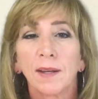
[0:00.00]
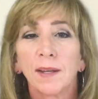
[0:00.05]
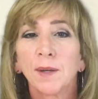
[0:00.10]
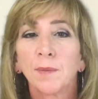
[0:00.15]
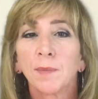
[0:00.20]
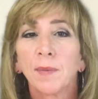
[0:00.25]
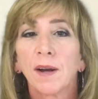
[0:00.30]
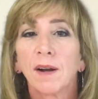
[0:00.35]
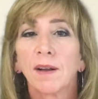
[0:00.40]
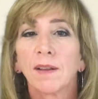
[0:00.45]

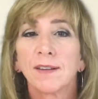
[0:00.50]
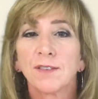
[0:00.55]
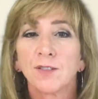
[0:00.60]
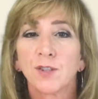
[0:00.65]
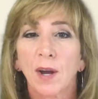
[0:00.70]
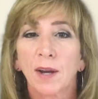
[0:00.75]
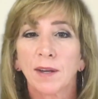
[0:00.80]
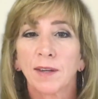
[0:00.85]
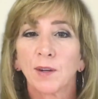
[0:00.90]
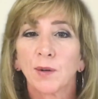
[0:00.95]
email at
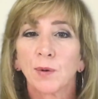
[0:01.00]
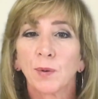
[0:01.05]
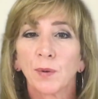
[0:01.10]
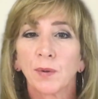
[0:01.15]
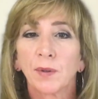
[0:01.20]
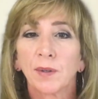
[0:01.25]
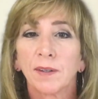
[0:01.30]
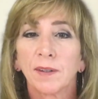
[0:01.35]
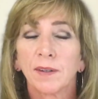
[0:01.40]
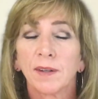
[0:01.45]

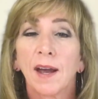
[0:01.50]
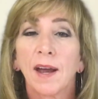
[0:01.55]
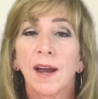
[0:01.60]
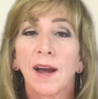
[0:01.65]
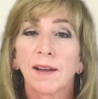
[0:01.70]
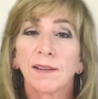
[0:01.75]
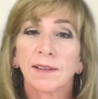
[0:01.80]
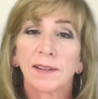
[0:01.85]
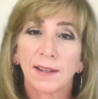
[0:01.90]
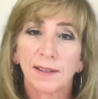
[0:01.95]

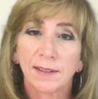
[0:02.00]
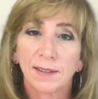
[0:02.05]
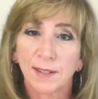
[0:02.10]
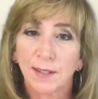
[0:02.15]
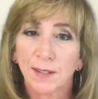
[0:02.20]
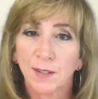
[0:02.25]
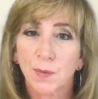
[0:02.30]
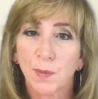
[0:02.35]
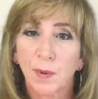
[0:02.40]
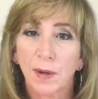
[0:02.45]

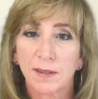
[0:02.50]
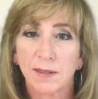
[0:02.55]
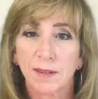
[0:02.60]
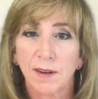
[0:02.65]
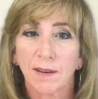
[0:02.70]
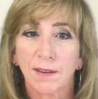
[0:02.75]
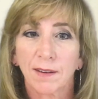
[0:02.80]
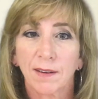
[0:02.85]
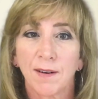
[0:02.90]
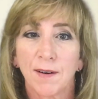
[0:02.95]

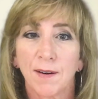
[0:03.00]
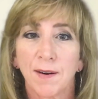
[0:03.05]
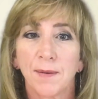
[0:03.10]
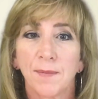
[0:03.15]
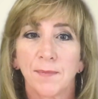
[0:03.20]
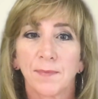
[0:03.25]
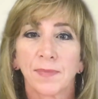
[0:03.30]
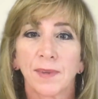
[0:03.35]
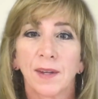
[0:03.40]
jackiegolden@LandNExpand.com.